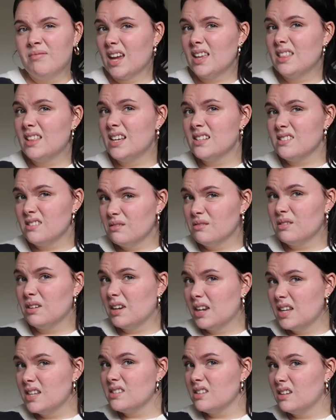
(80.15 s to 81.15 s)
Like these are
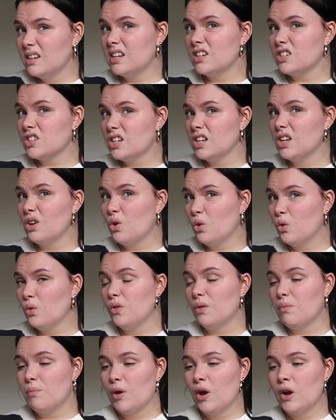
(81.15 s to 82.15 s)
literally all
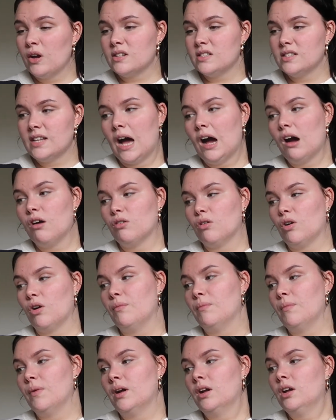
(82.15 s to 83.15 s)
the books that are
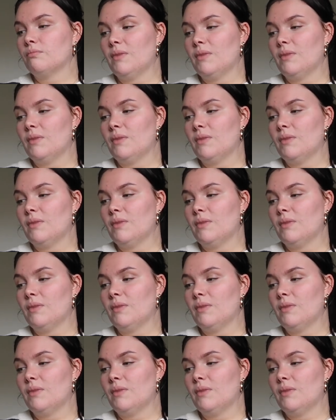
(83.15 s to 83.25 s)
on